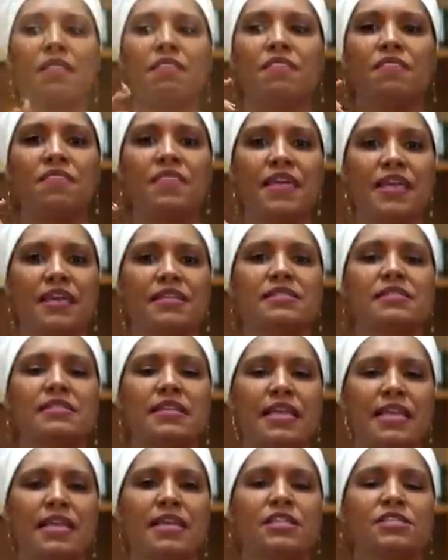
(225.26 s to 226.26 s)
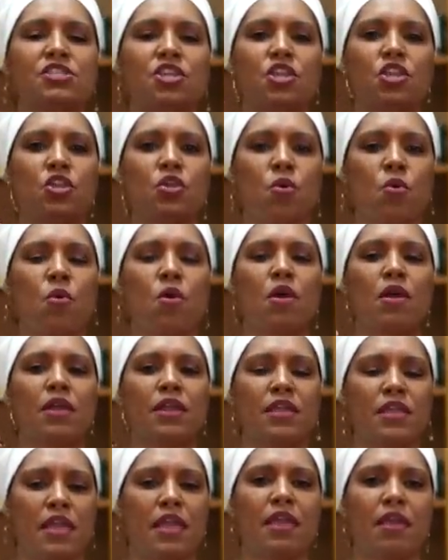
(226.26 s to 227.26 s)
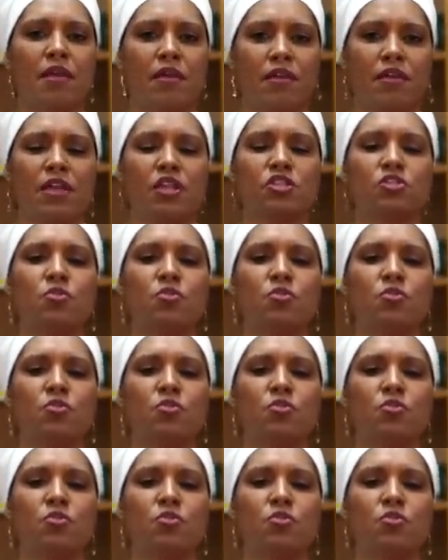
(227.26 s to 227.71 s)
This is your year.